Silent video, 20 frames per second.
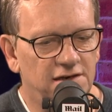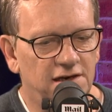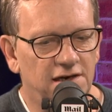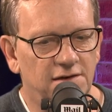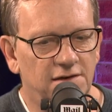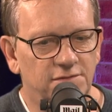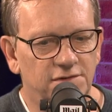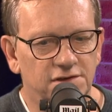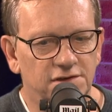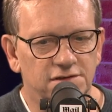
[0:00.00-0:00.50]

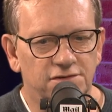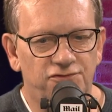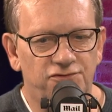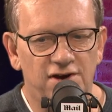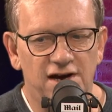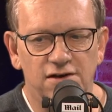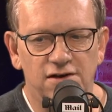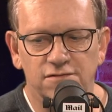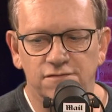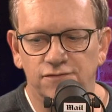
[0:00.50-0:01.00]
Um, there's a
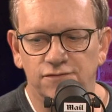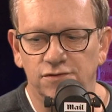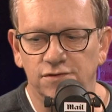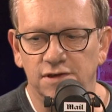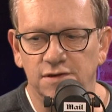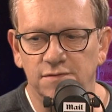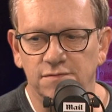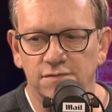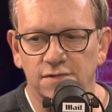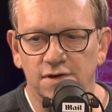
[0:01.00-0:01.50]

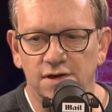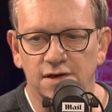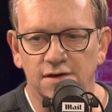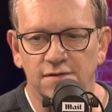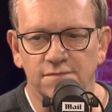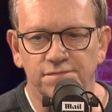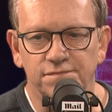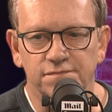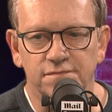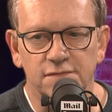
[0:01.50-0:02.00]
crowdfunding
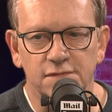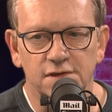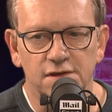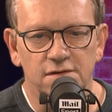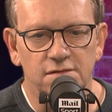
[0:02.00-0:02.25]
um,